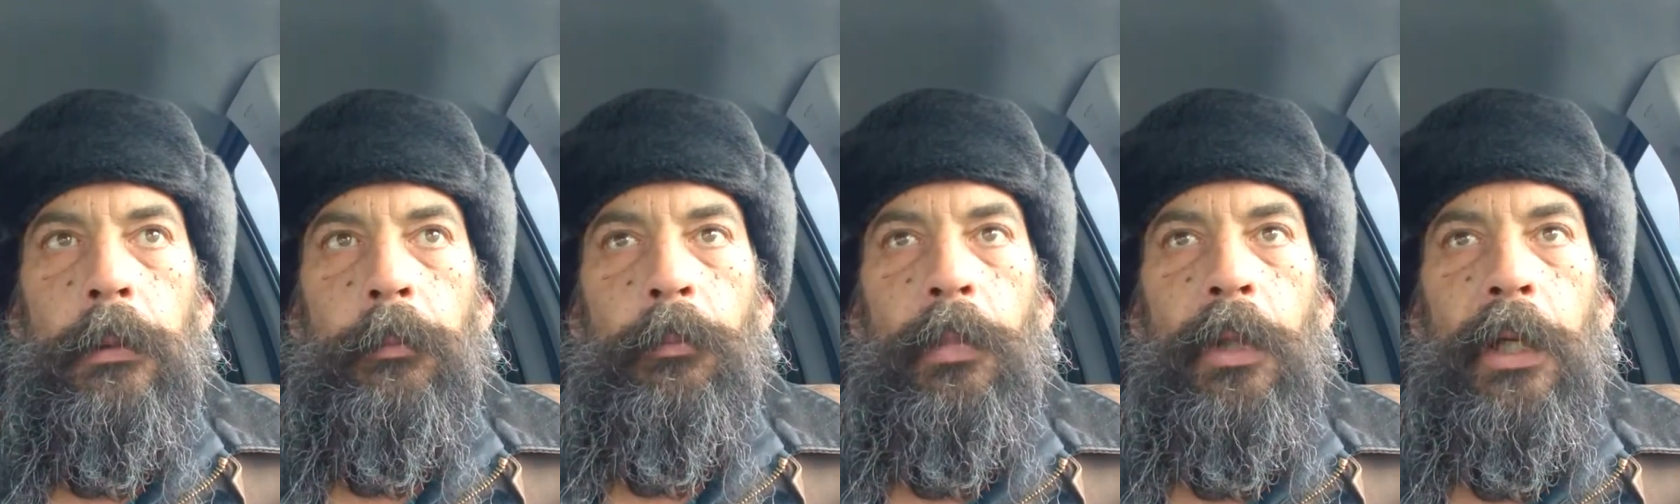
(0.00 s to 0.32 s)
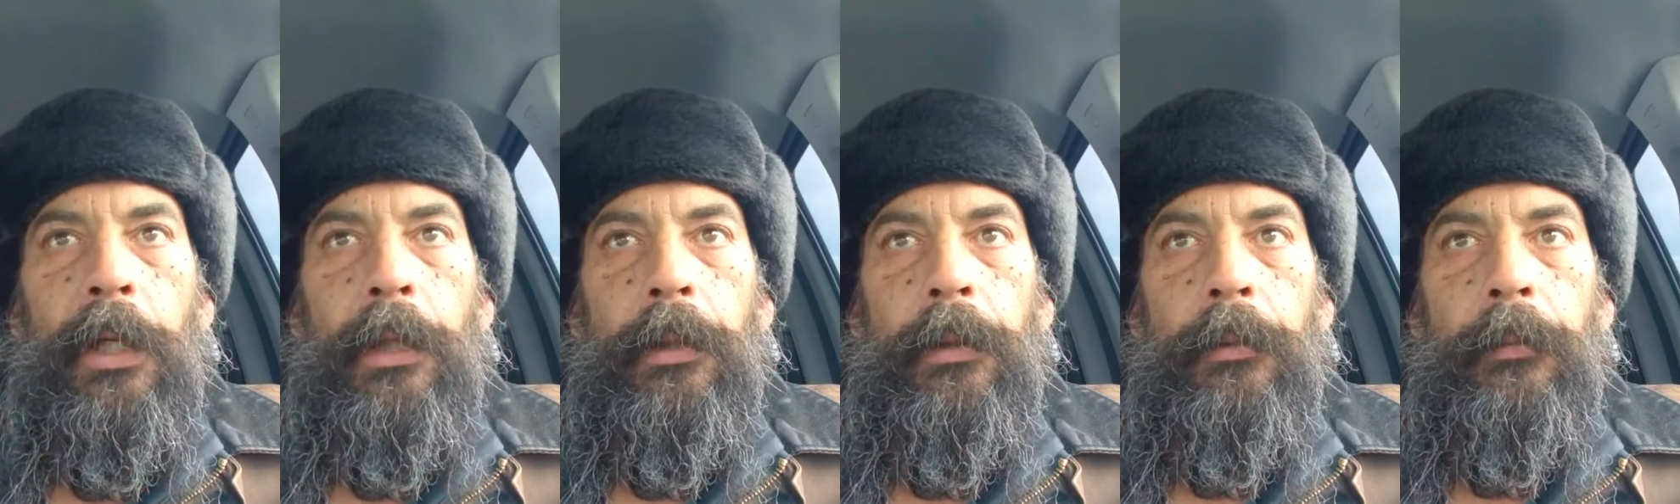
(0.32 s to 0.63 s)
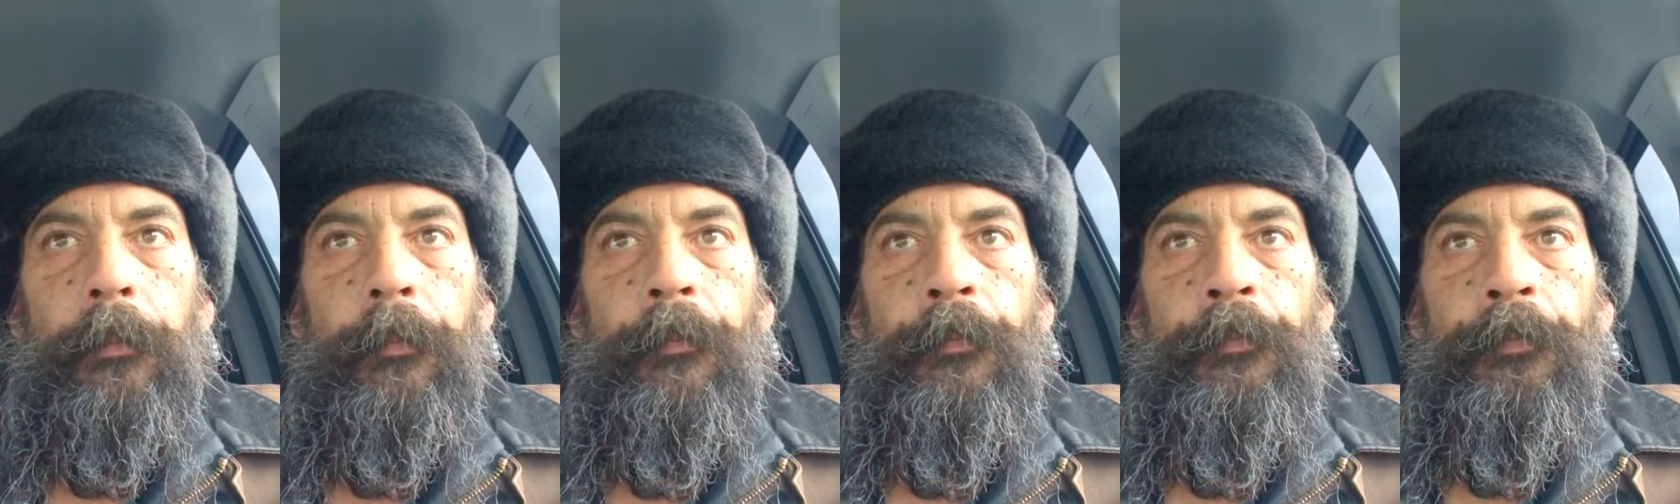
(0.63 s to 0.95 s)
But,
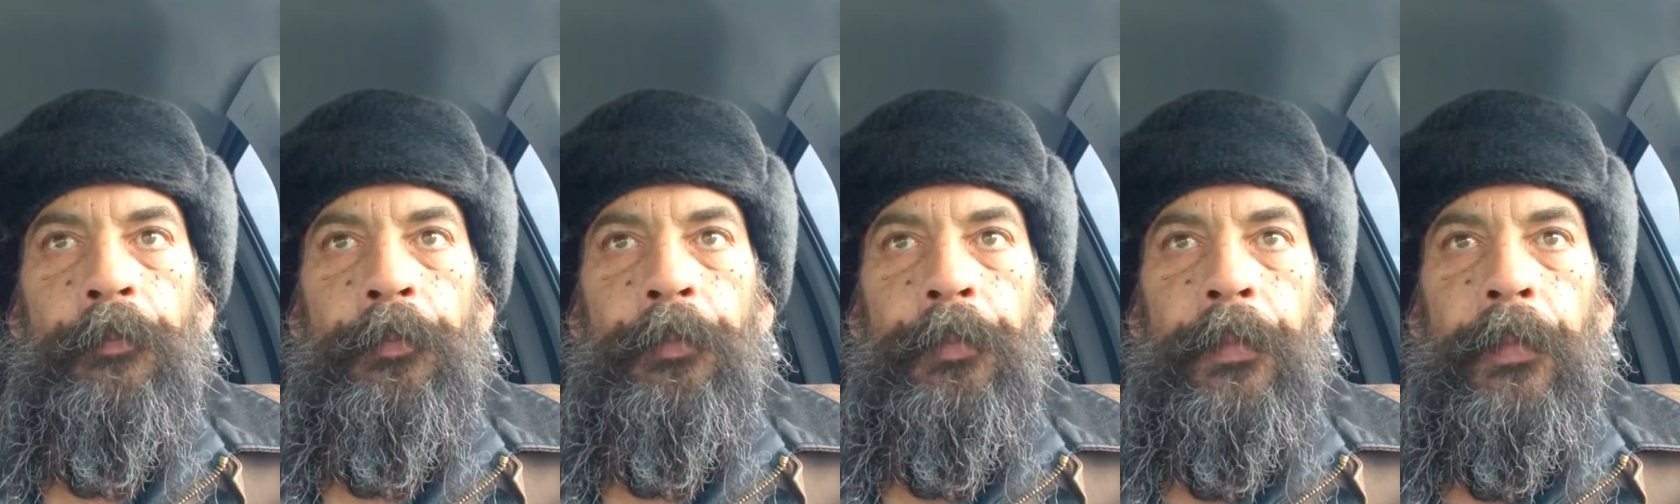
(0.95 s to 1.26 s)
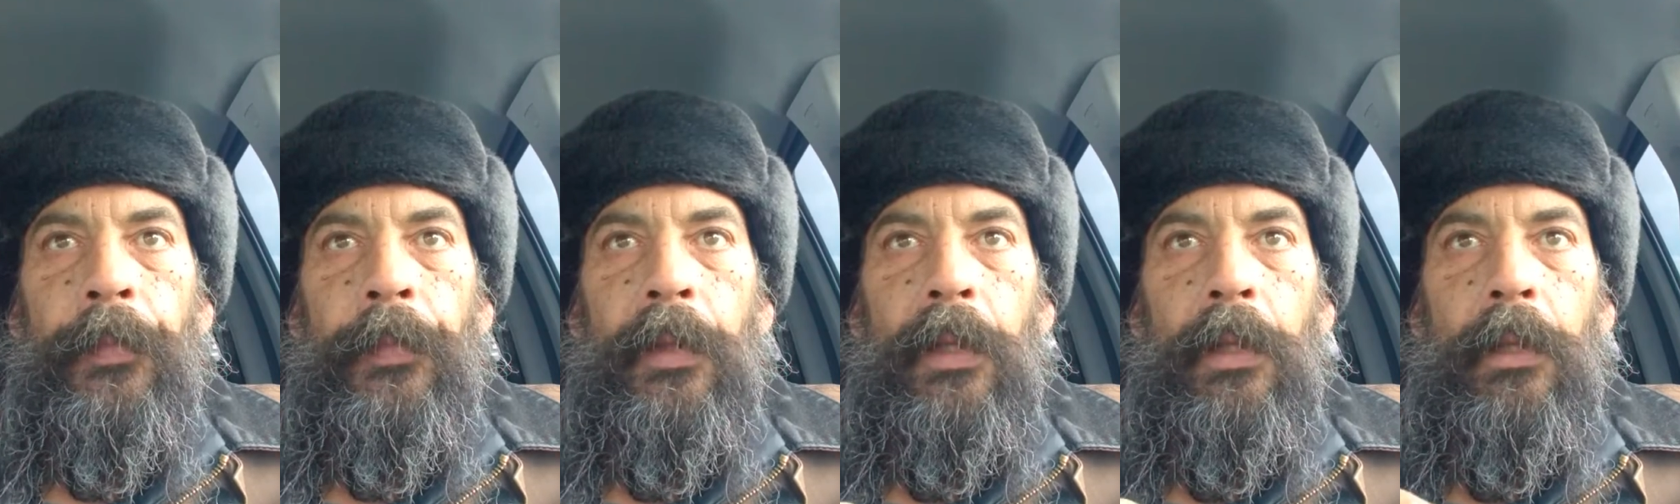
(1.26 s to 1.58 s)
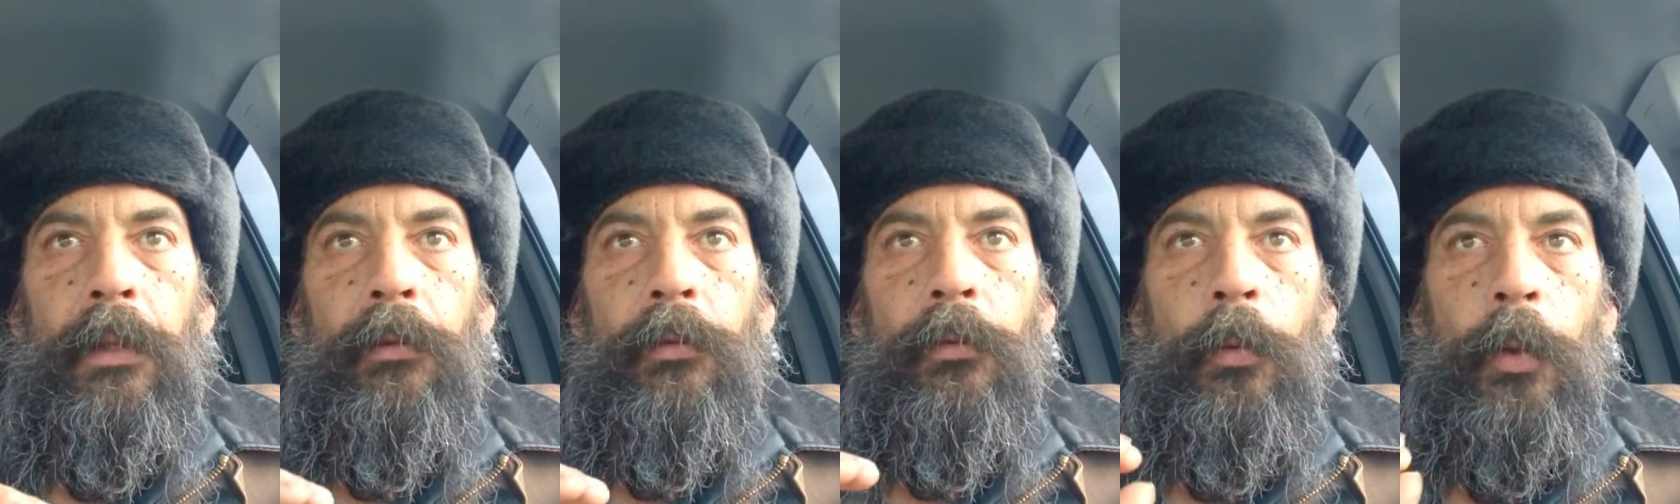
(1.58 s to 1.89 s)

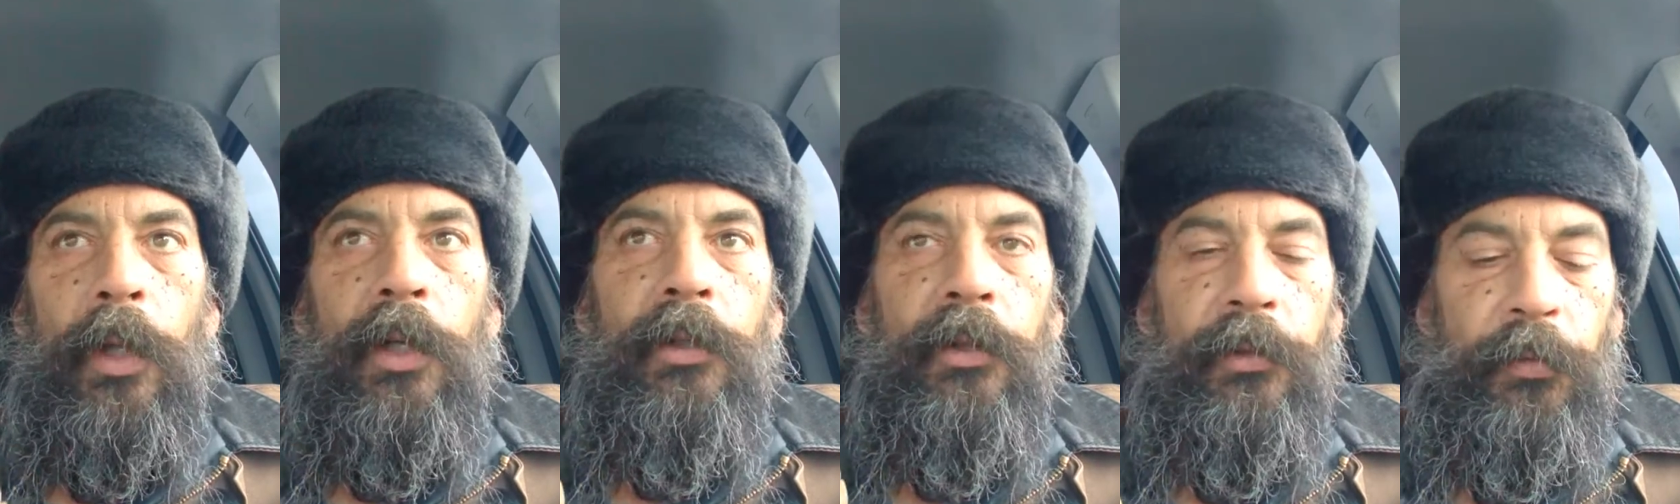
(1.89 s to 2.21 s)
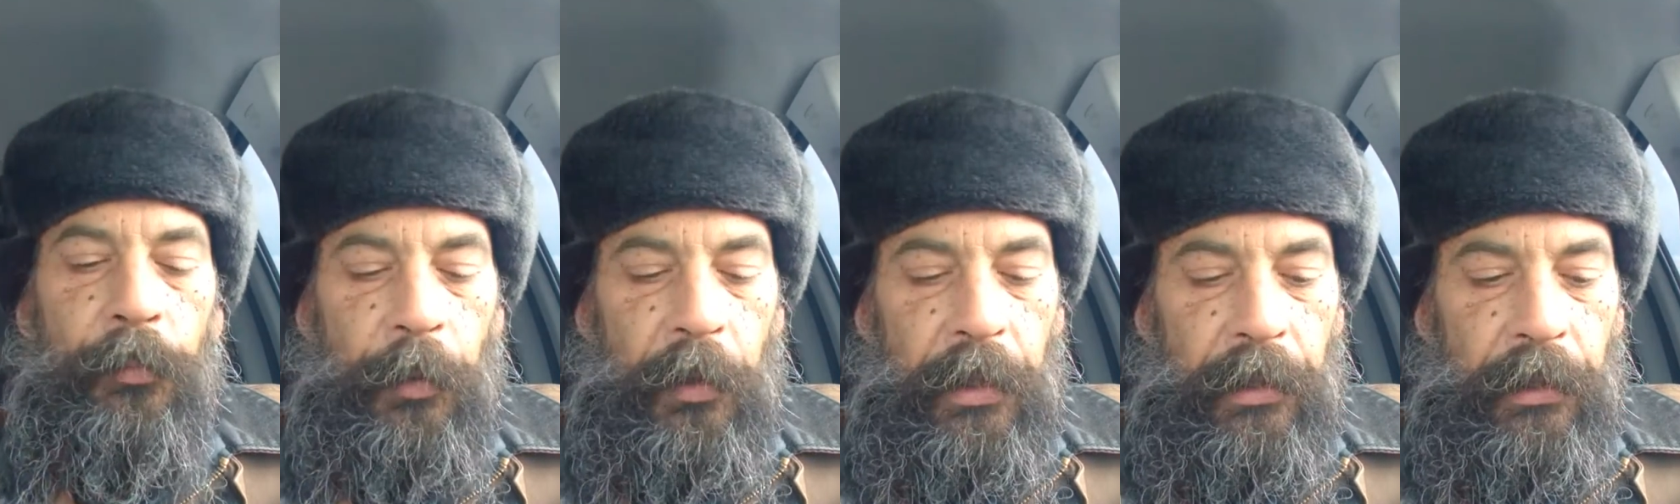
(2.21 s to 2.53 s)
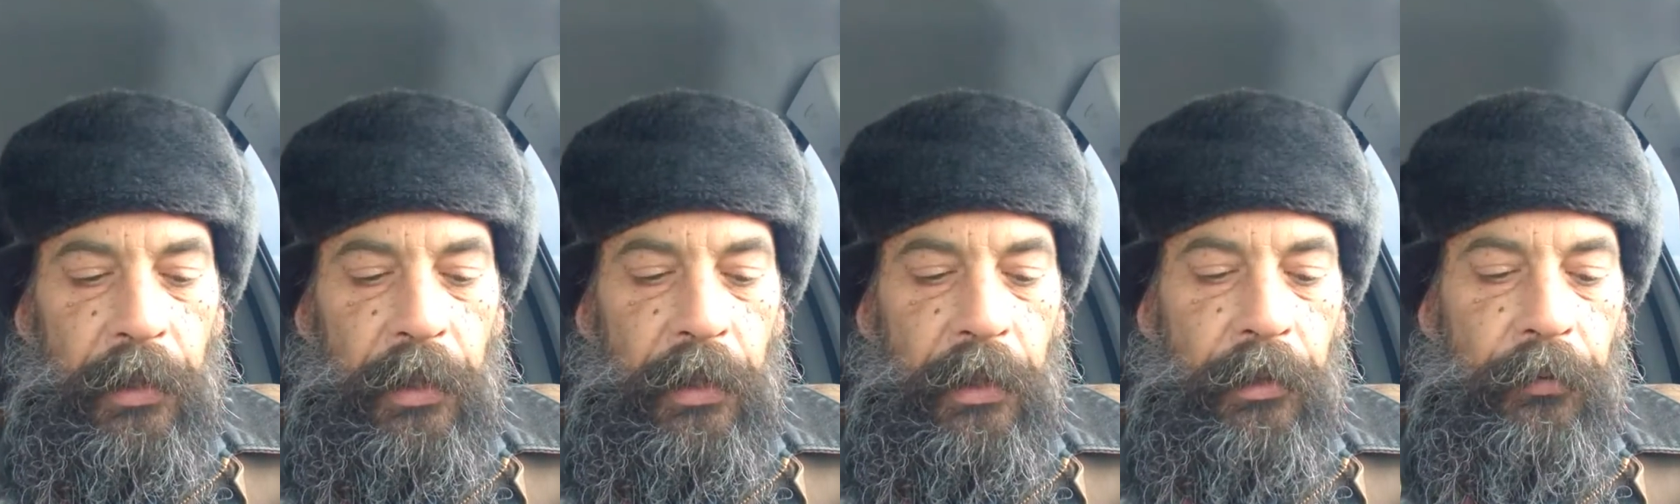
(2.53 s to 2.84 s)
so I'll explain
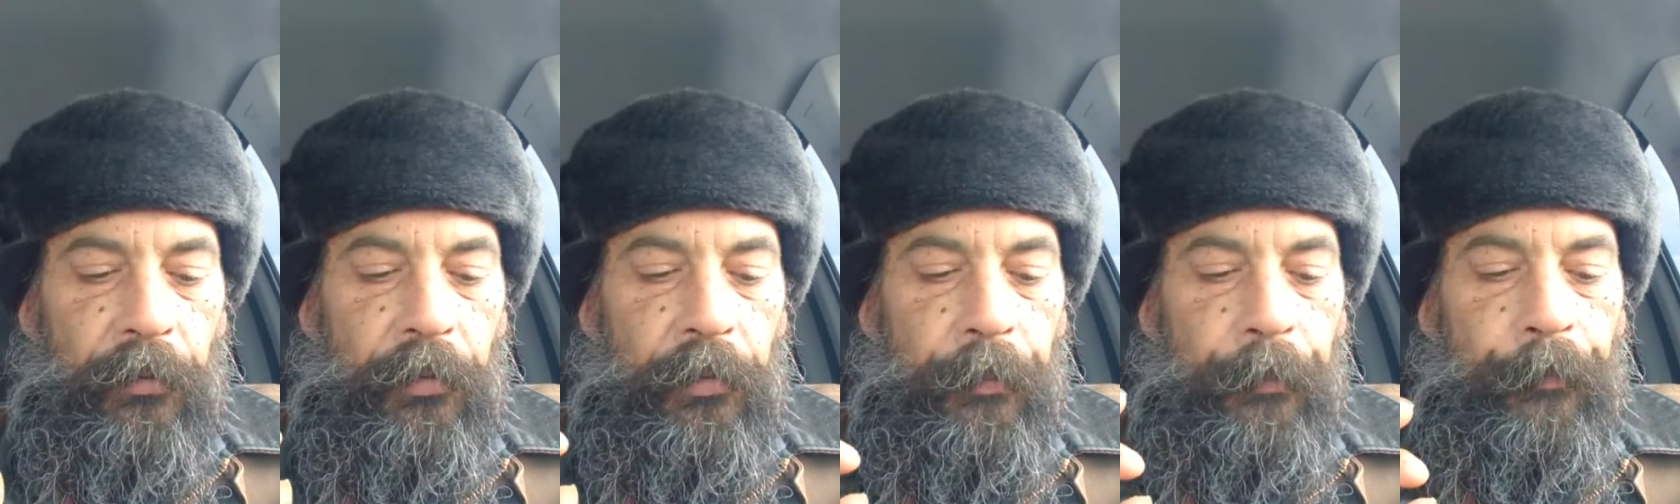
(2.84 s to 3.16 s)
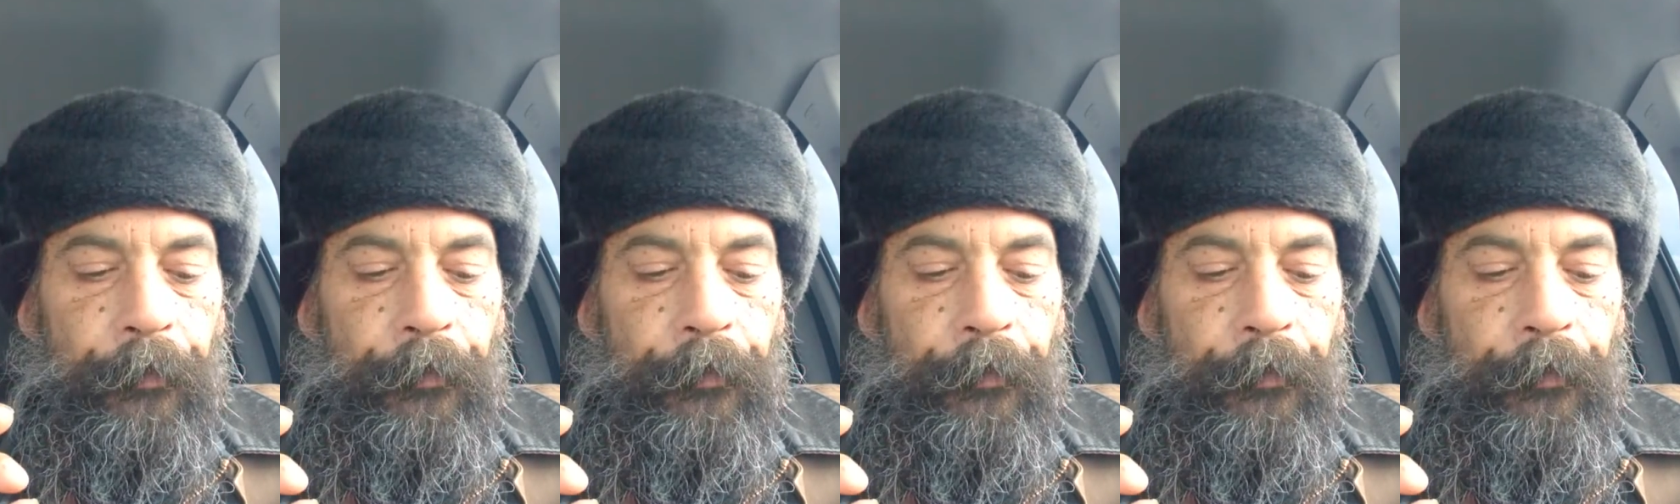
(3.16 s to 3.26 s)
things